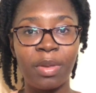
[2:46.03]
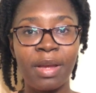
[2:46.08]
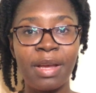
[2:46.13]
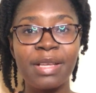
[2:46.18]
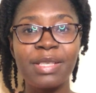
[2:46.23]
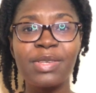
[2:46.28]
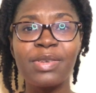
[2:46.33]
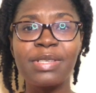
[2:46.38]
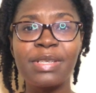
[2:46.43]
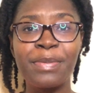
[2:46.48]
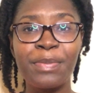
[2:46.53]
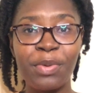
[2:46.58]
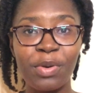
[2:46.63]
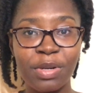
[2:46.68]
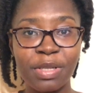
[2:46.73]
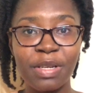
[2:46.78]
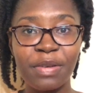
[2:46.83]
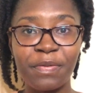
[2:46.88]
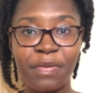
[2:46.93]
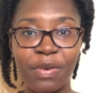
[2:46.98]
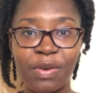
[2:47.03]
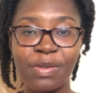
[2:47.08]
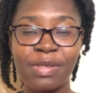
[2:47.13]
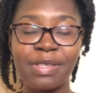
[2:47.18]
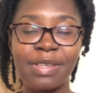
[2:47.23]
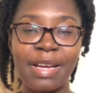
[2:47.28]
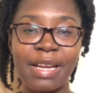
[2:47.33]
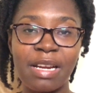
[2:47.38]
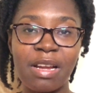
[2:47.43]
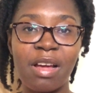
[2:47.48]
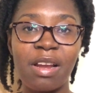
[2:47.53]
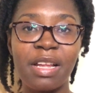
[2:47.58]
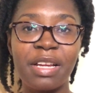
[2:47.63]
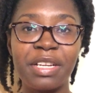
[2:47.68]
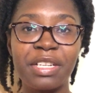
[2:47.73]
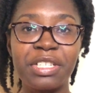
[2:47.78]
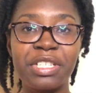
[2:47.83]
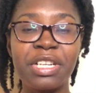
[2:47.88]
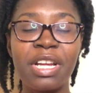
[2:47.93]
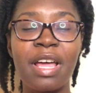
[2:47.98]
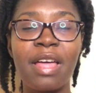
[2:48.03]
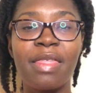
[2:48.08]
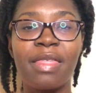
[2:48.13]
So it's important for us to acknowledge